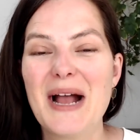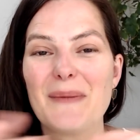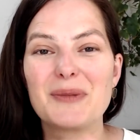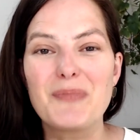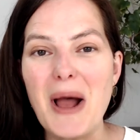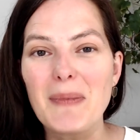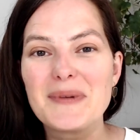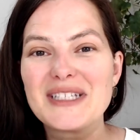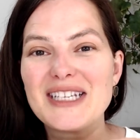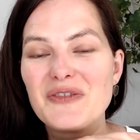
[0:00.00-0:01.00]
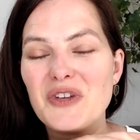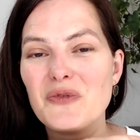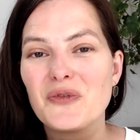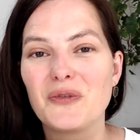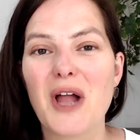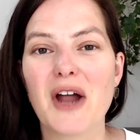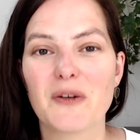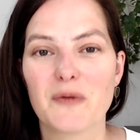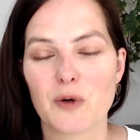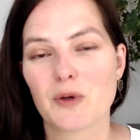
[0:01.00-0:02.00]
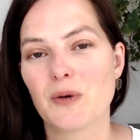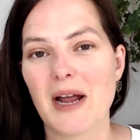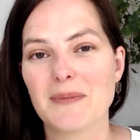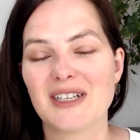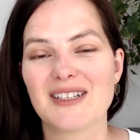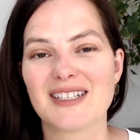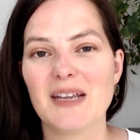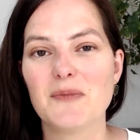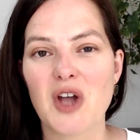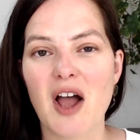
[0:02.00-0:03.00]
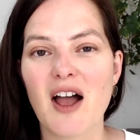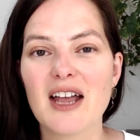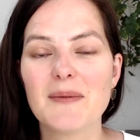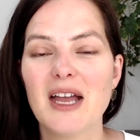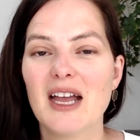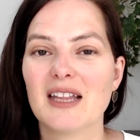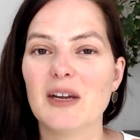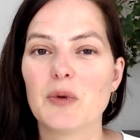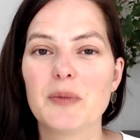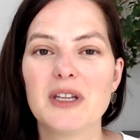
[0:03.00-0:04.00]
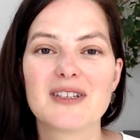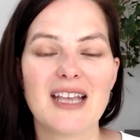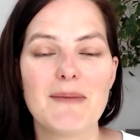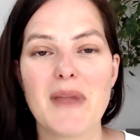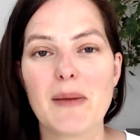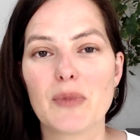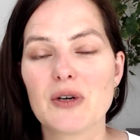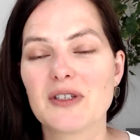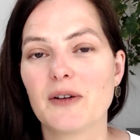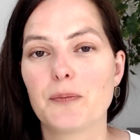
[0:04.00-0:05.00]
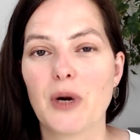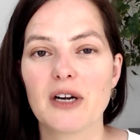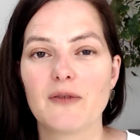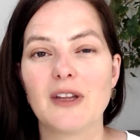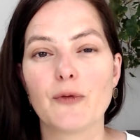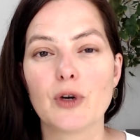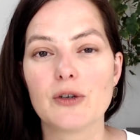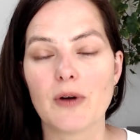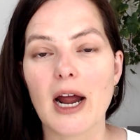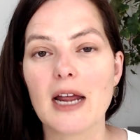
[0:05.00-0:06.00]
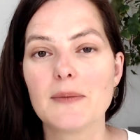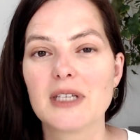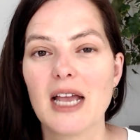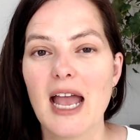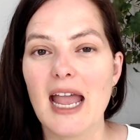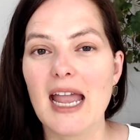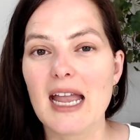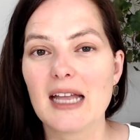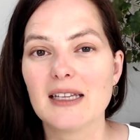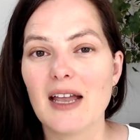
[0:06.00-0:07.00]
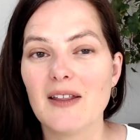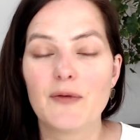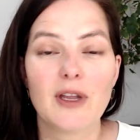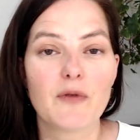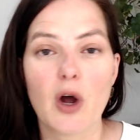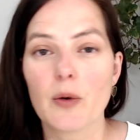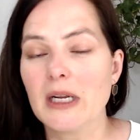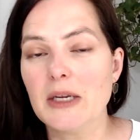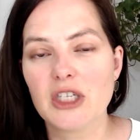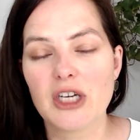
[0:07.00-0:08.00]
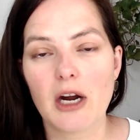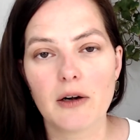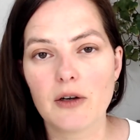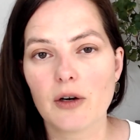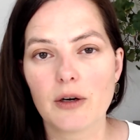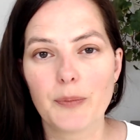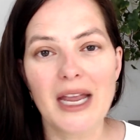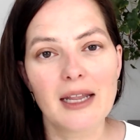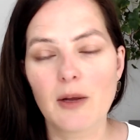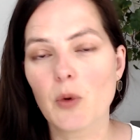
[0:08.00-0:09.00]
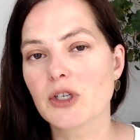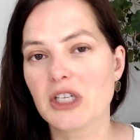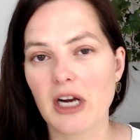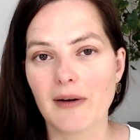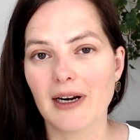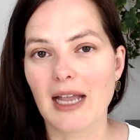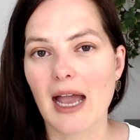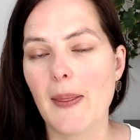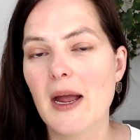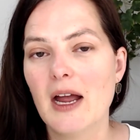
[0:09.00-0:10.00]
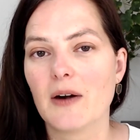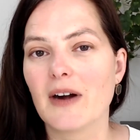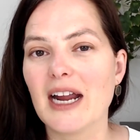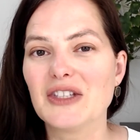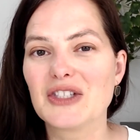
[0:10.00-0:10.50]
But the problem is if you flood all of your tribes at the same time, they will be the same members or part of different tribes. And if they've already shared your pin, they won't share it again, right?